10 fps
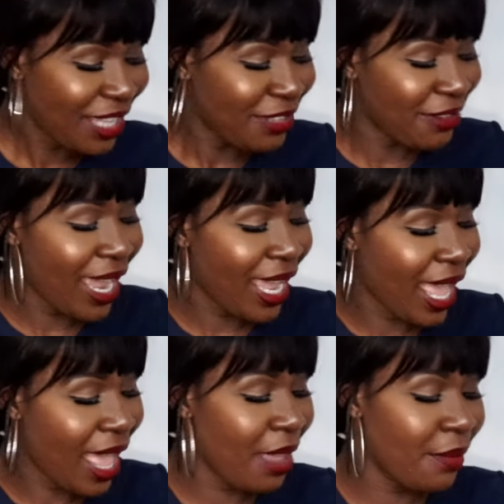Right,
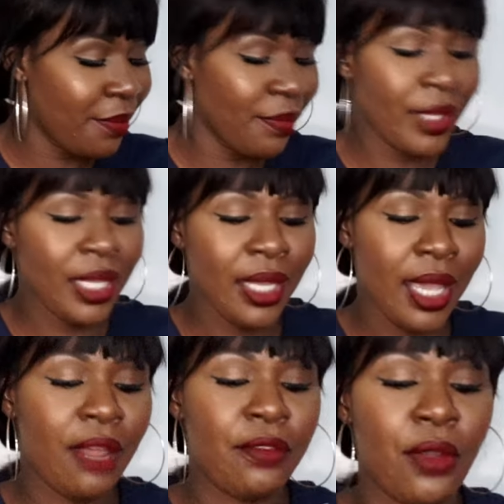and
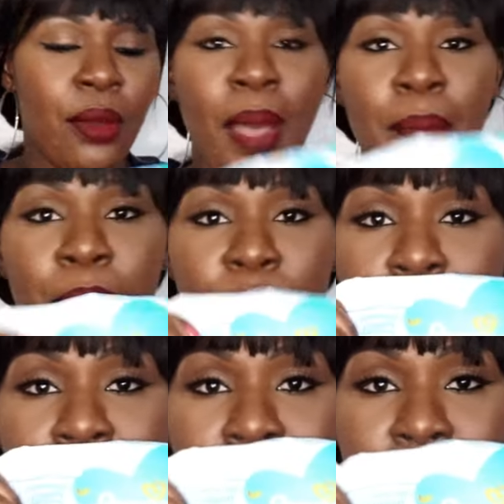I've got Pampers
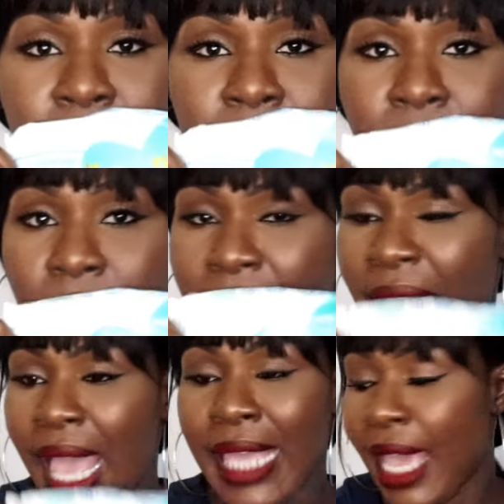wipes.
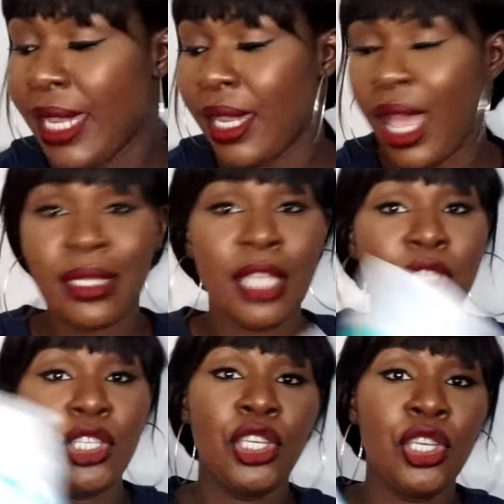Again, I tend
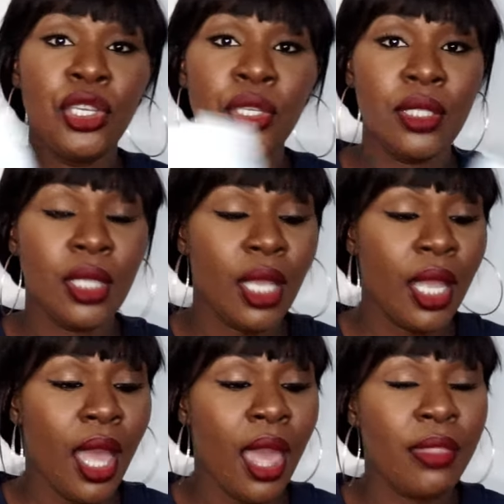to use,
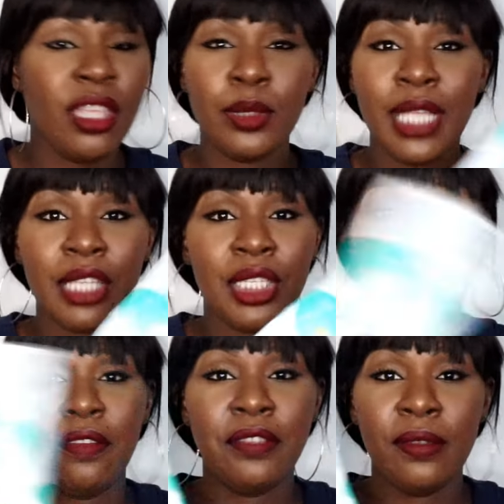and this was actually
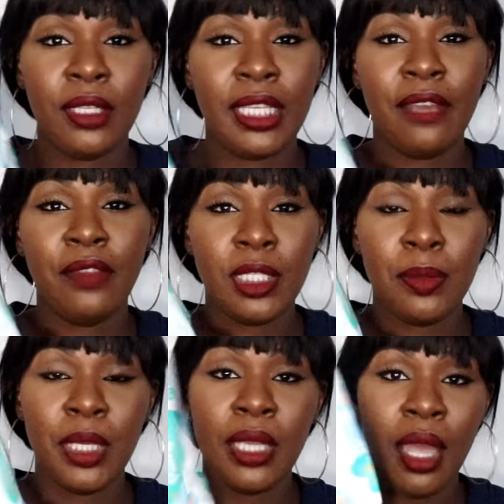gifted to
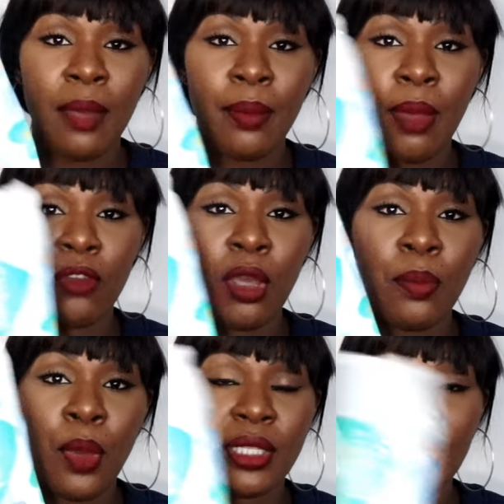me. I've got a
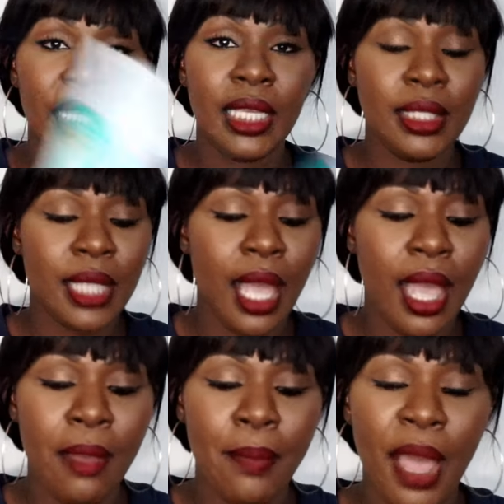box of these,
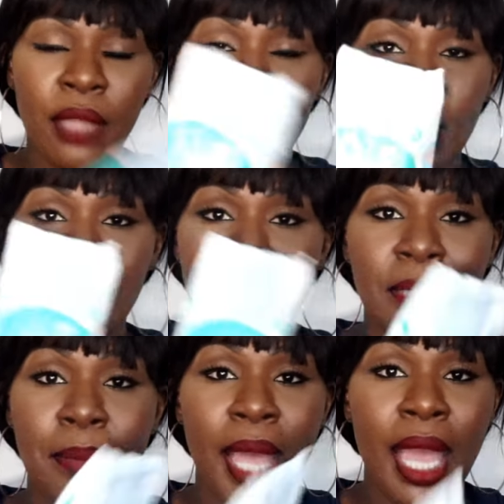but I normally tend to
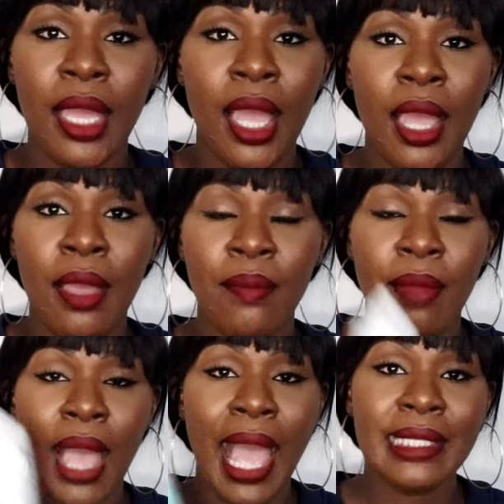buy
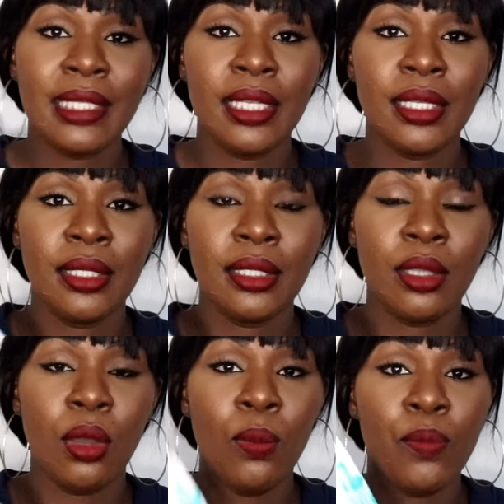Asda's
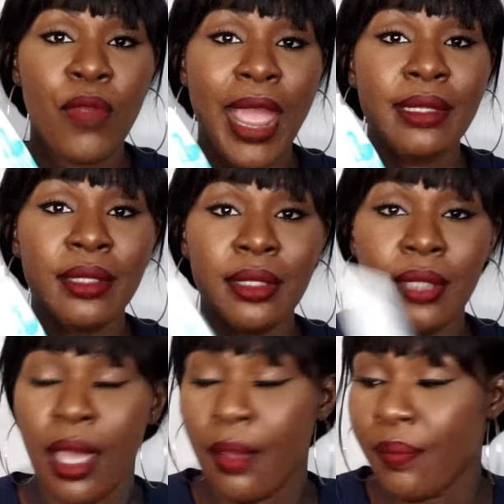own brand
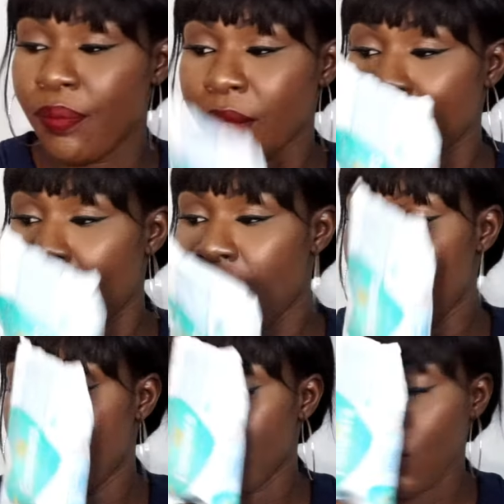
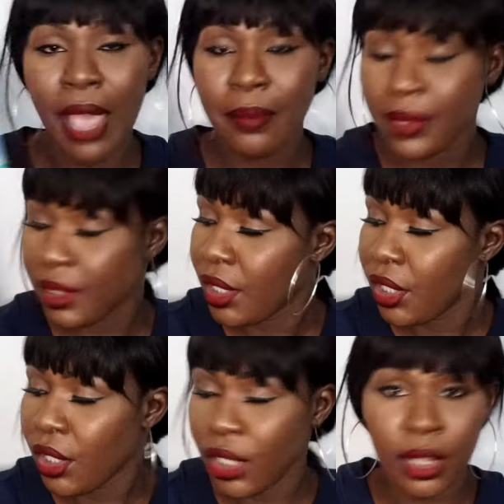and wipes.
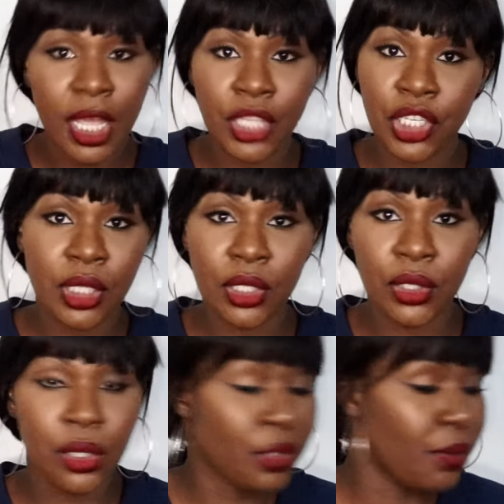They're just as
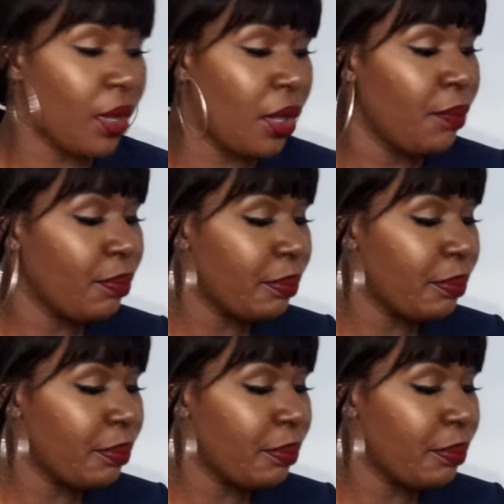good as well.